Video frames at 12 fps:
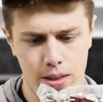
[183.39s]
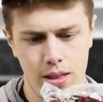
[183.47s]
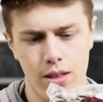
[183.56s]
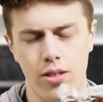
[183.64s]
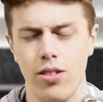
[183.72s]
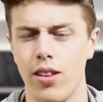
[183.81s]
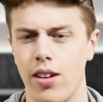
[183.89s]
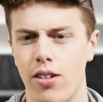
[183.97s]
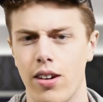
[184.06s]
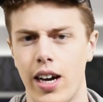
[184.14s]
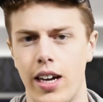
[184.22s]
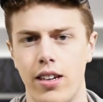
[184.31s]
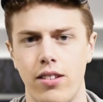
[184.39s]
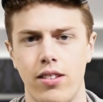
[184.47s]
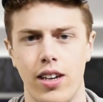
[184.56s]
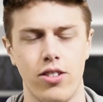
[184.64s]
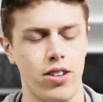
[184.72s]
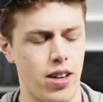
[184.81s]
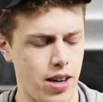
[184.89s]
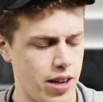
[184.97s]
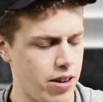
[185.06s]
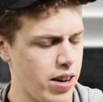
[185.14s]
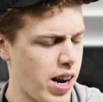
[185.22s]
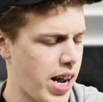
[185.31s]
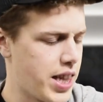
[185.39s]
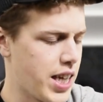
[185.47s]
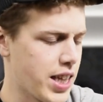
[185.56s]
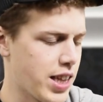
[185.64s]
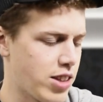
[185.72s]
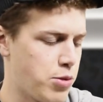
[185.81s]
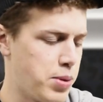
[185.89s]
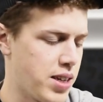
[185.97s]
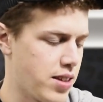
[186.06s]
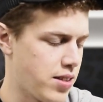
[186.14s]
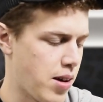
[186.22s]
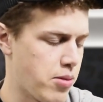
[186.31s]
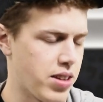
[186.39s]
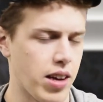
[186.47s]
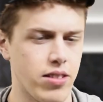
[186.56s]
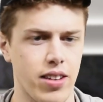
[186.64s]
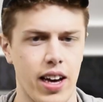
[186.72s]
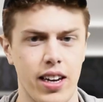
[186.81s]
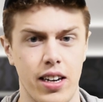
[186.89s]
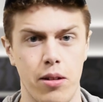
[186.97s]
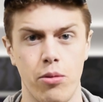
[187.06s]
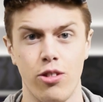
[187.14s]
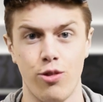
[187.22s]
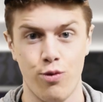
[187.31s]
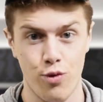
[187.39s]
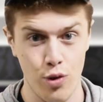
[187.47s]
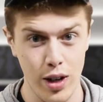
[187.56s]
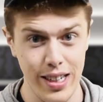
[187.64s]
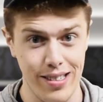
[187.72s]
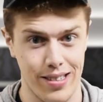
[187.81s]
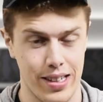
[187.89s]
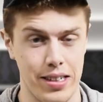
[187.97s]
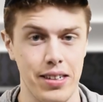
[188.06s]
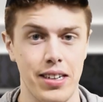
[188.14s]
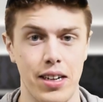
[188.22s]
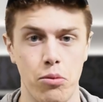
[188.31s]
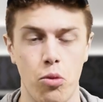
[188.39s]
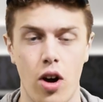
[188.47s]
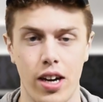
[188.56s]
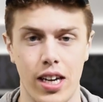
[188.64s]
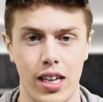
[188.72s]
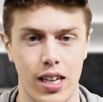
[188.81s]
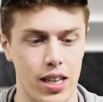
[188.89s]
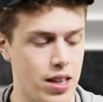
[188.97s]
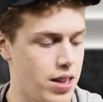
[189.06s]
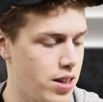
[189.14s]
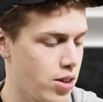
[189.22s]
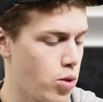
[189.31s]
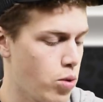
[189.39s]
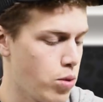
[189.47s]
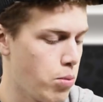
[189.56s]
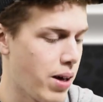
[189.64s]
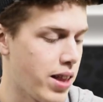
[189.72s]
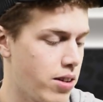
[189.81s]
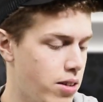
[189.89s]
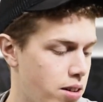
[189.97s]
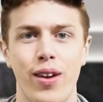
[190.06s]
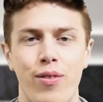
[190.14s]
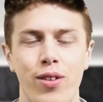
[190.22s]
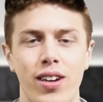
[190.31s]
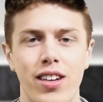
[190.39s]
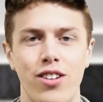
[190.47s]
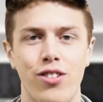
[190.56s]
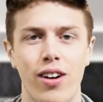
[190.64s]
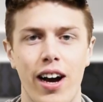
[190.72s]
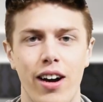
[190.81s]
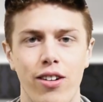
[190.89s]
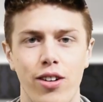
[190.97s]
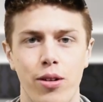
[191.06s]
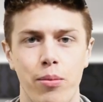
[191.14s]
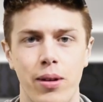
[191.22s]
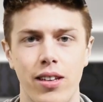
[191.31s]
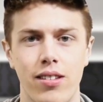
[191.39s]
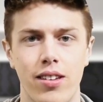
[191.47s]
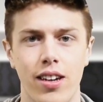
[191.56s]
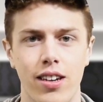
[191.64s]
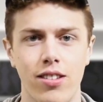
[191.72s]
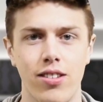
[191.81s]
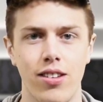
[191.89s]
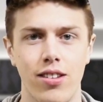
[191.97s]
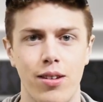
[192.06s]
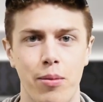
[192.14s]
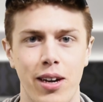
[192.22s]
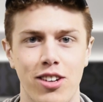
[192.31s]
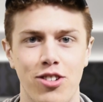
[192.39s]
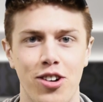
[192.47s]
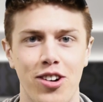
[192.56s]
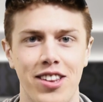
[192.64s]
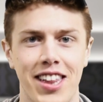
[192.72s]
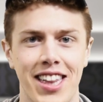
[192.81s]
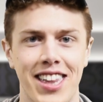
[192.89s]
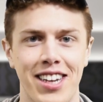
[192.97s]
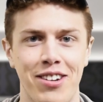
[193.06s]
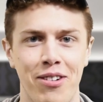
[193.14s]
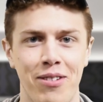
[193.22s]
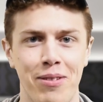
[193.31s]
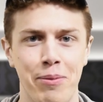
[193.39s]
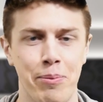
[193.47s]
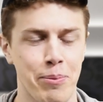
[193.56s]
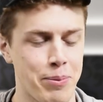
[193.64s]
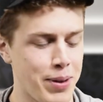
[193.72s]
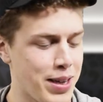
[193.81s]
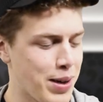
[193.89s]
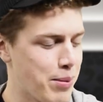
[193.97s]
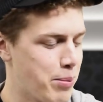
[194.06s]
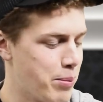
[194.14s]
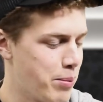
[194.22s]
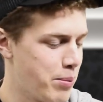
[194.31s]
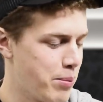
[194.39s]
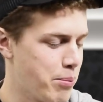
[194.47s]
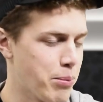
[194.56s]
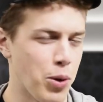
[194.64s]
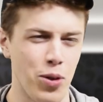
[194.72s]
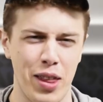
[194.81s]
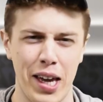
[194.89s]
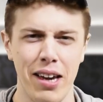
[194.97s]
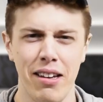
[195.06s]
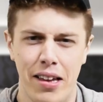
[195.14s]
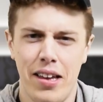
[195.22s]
There's a little condensation in here. I think that's because I was outside and it was freezing and walking in the cold weather. If you need to dry out your meat sticks to make sure that they don't become moldy,